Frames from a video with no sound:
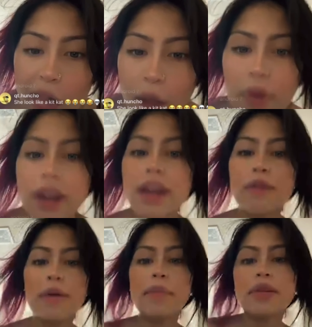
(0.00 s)
running in
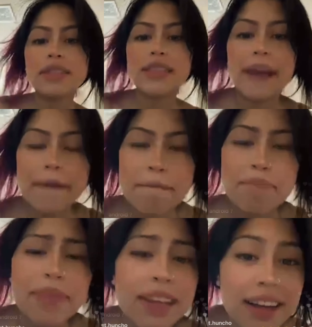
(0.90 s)
1%.
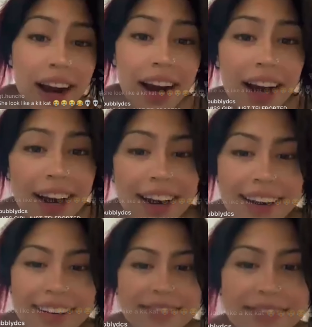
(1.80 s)

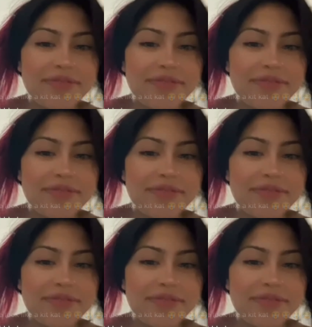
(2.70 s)
Girl!